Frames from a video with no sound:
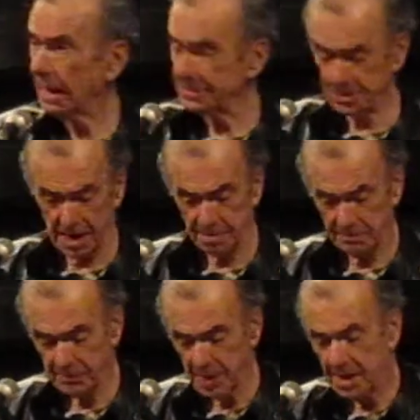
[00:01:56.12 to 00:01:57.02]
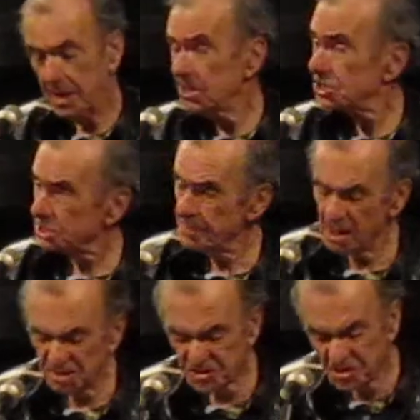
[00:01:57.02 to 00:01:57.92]
Said,
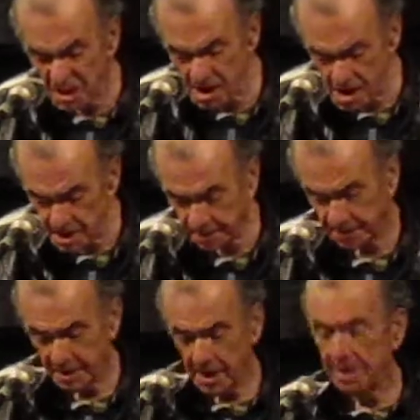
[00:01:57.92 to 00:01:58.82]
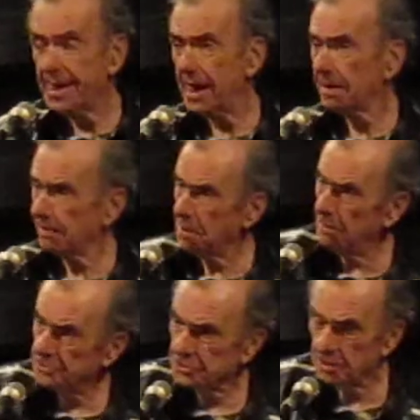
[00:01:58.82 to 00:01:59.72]
Smells good. Get
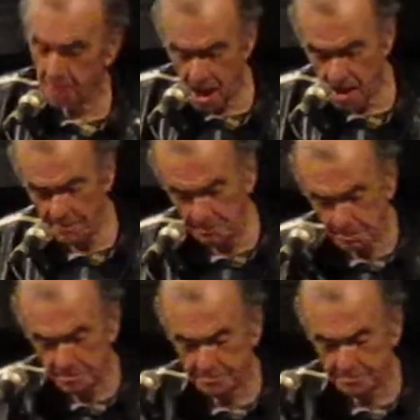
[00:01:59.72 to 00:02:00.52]
closer, Mom.